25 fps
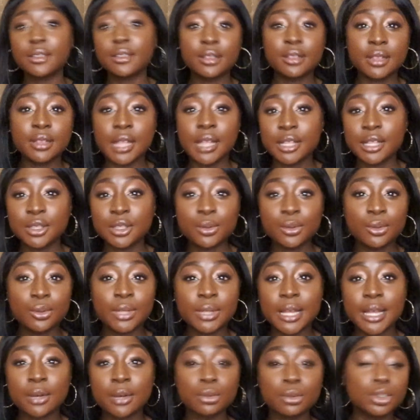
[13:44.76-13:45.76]
like doing all
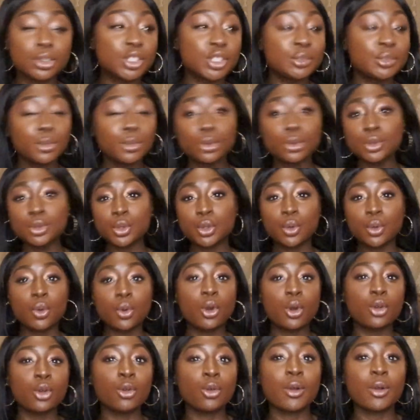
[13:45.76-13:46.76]
that little small
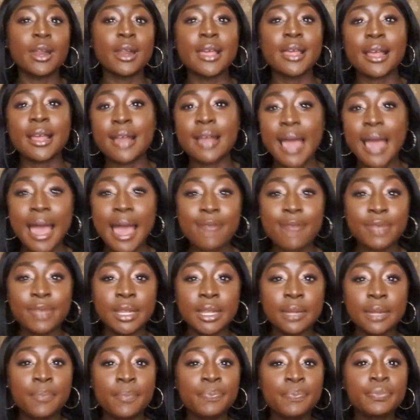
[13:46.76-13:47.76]
talk, or not
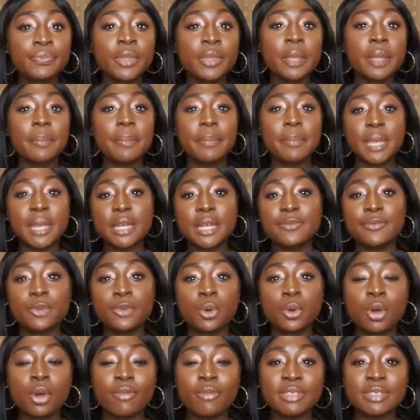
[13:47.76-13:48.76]
having meaningful
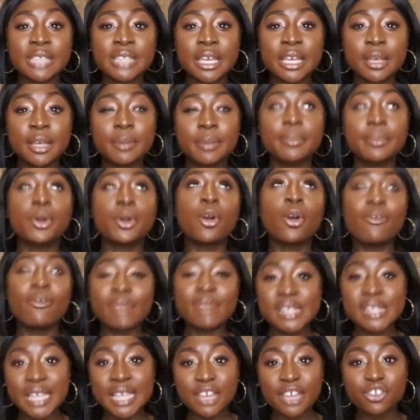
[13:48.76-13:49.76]

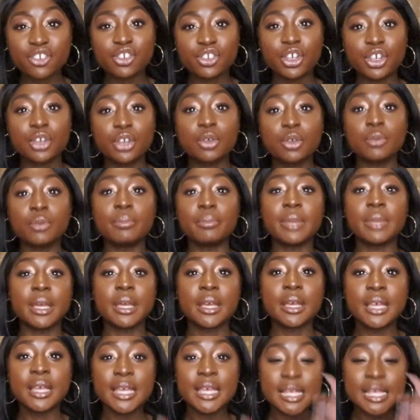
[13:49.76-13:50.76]
conversation, or
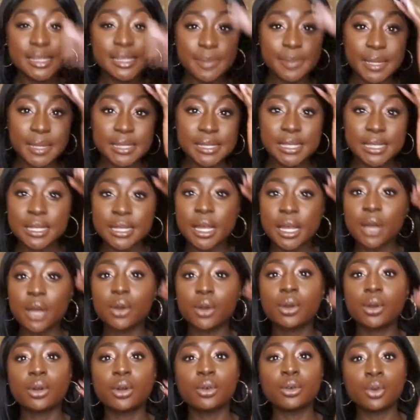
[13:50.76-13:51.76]
spending like
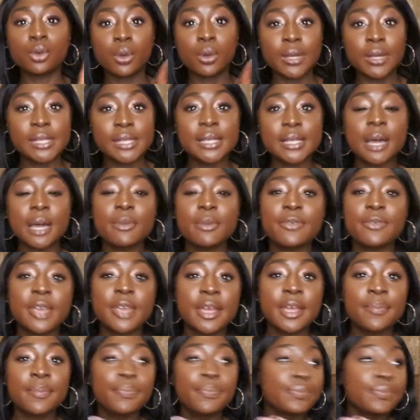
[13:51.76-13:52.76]
quality time with
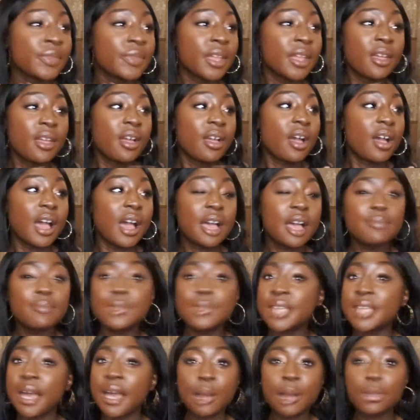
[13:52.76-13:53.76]
him,
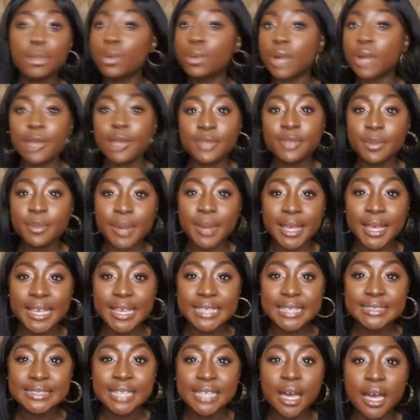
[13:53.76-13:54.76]
yeah, I'm all over the
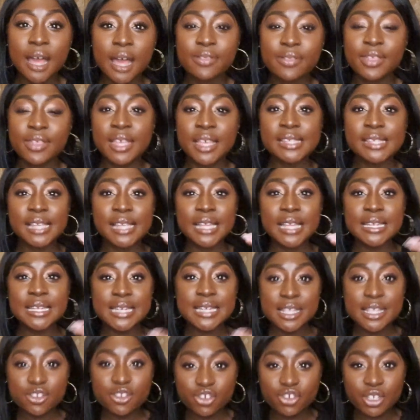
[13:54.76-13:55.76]
place. There's
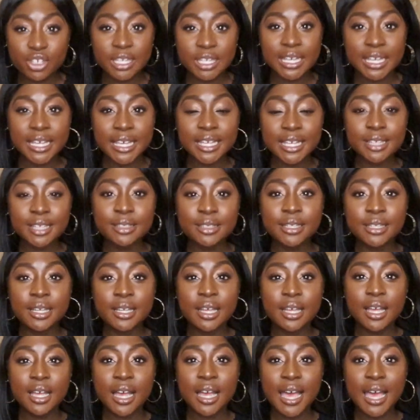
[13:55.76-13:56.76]
literally
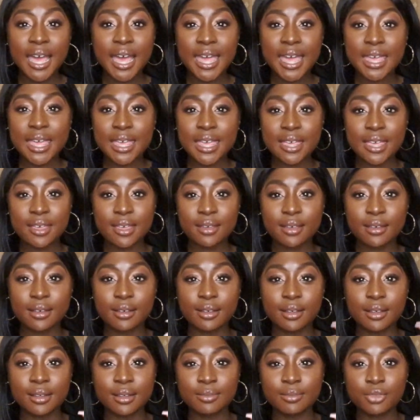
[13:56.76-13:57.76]

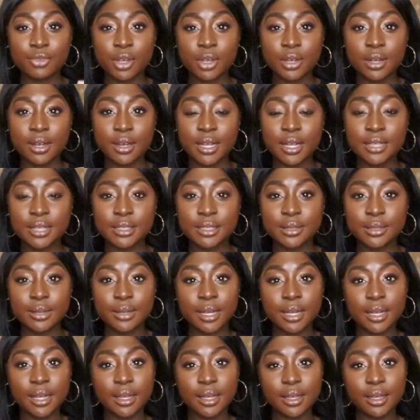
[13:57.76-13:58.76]
I'm trying to like do
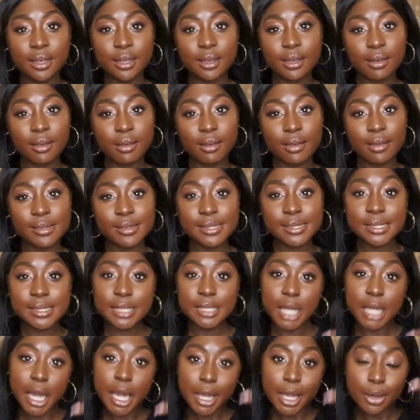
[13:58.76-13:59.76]
like a
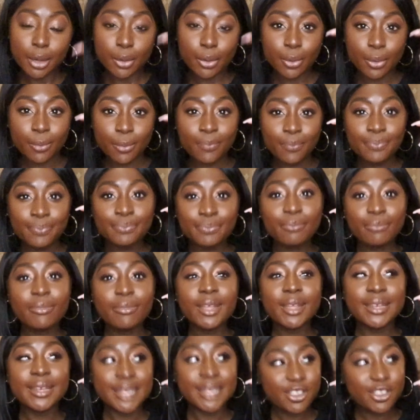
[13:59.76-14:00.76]
scale.
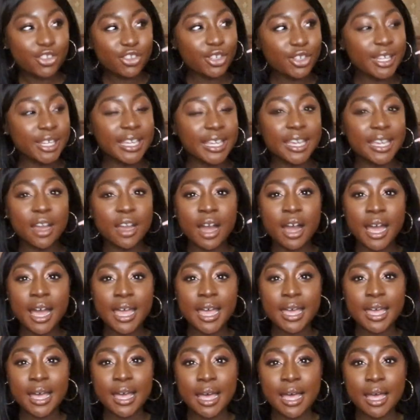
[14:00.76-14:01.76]
Literally,
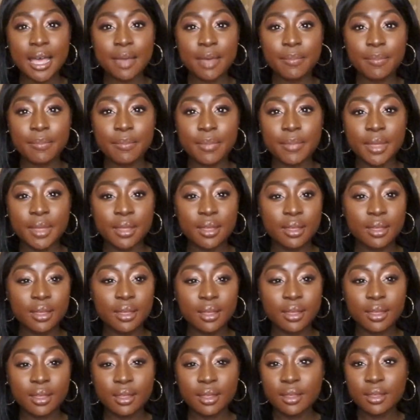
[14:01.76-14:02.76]
I am
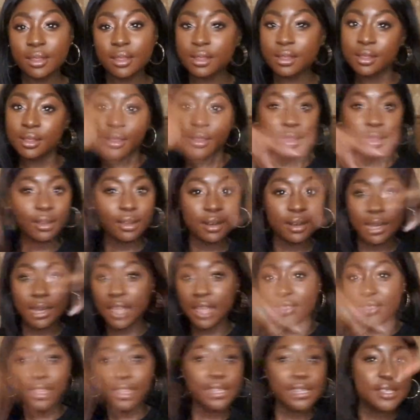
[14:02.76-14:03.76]

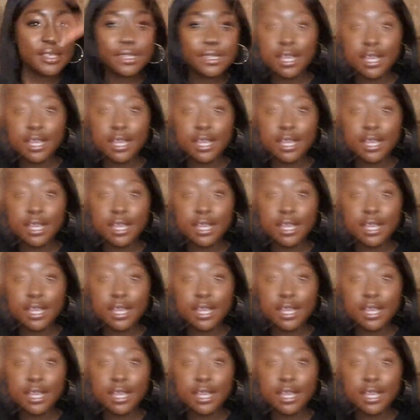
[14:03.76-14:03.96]
like this